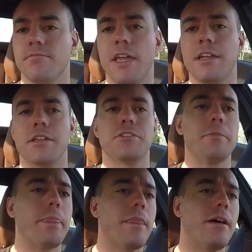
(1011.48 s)
it is.
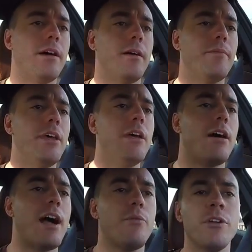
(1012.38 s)

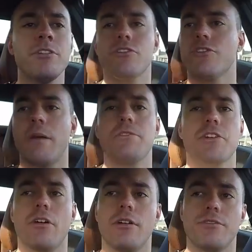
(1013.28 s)
I wouldn't describe this
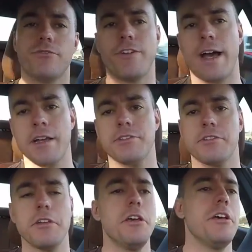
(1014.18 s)
car as
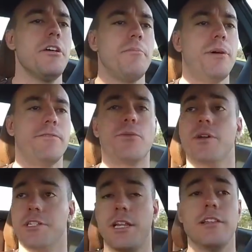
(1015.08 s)
fast, but
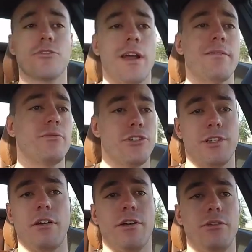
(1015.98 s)
for a daily driver, which
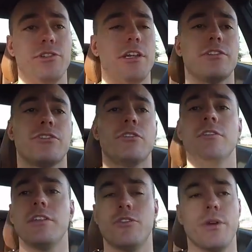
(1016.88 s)
is how I use it, it's
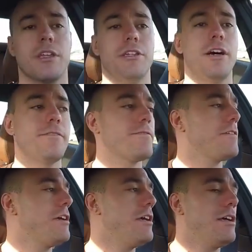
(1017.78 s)
certainly quick enough.
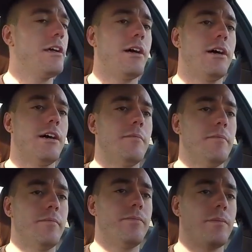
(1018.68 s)

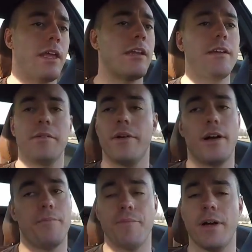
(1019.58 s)
And I
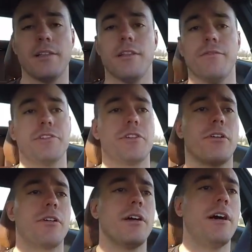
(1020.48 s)
love this car.